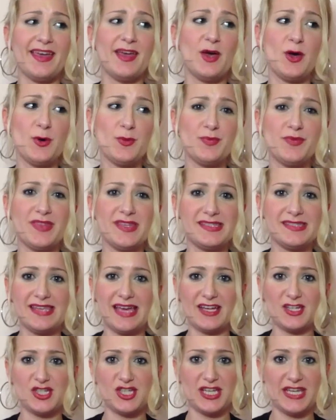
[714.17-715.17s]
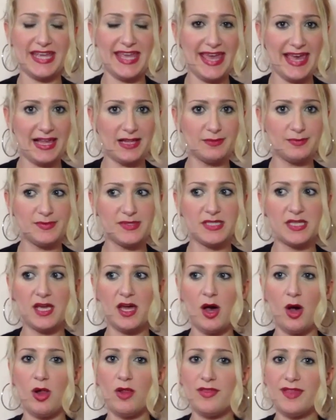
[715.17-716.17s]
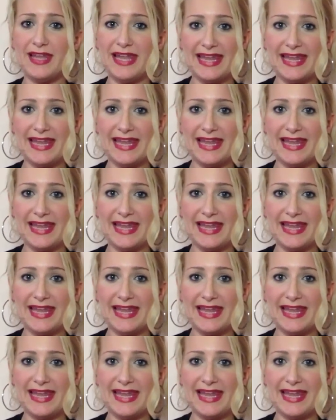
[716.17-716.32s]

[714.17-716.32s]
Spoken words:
hope this actually helped. All the